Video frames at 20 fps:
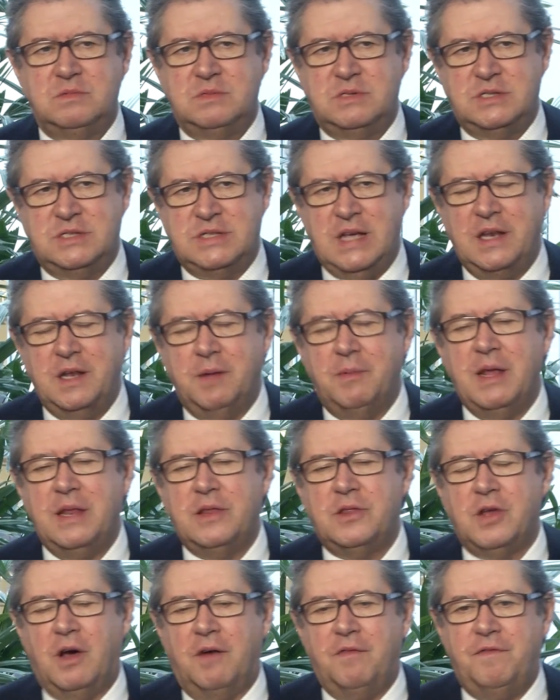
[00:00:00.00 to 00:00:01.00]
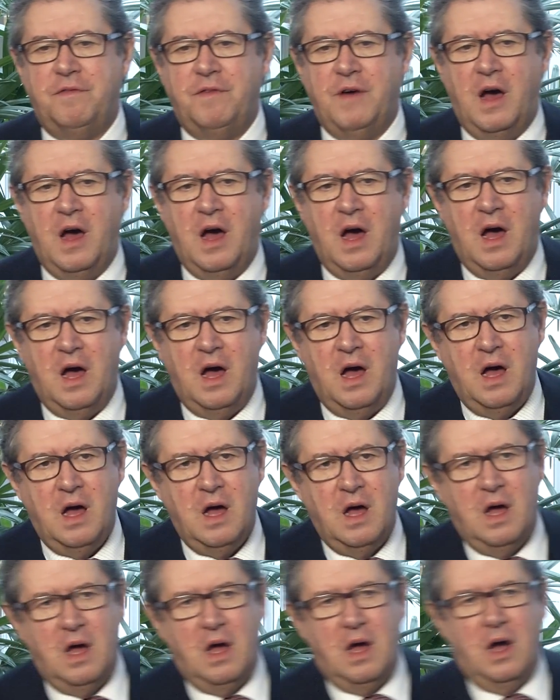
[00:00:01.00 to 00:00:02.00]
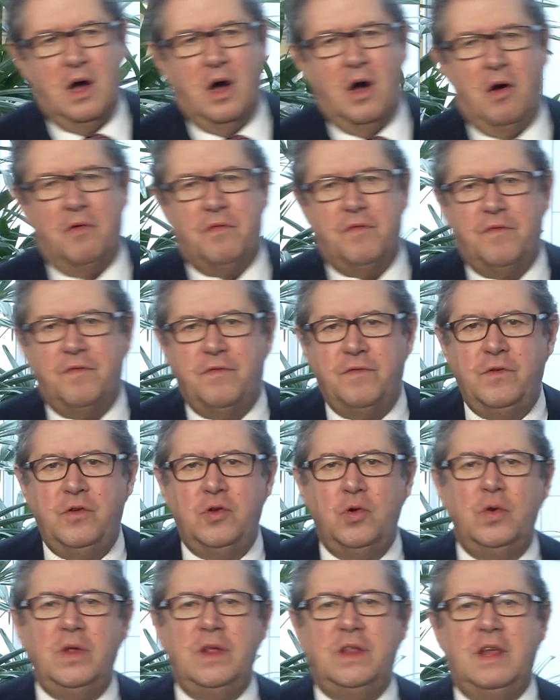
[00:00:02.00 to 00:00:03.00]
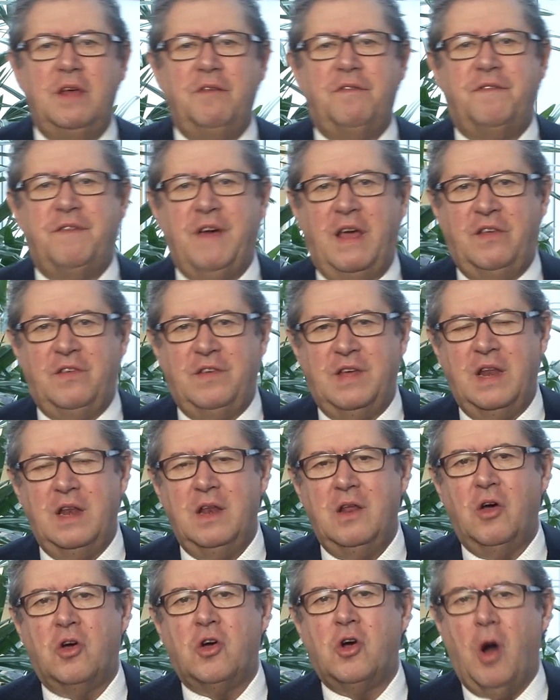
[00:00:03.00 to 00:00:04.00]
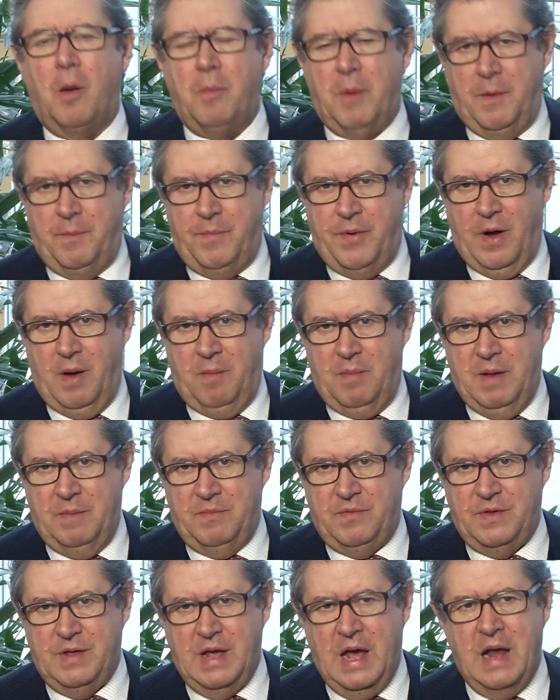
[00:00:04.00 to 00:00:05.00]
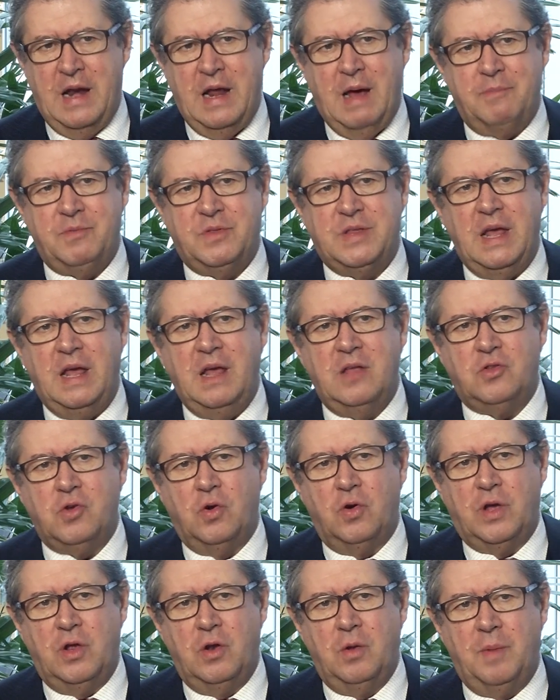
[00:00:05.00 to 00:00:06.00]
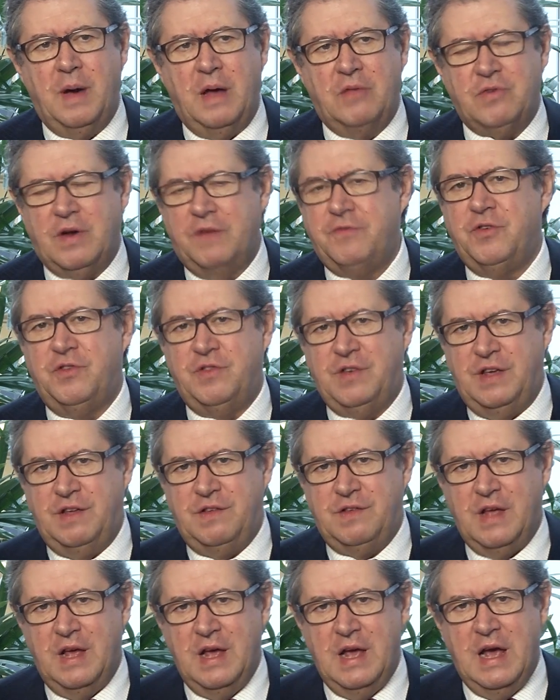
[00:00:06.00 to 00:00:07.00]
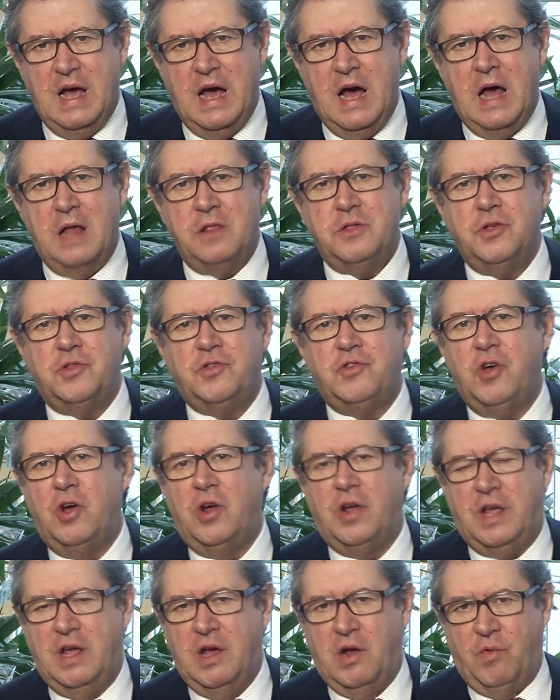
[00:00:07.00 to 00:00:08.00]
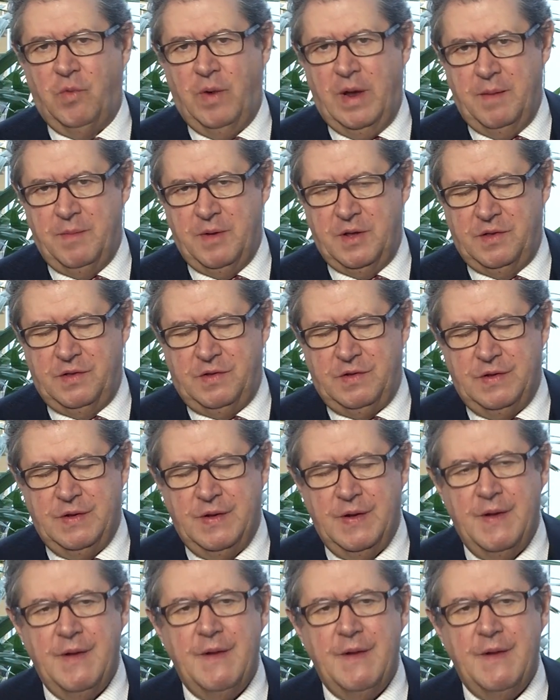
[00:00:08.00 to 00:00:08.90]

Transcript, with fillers: sentiment of, uh, of unity facing common problems. And I'm talking about refugees and the Turkey agreement.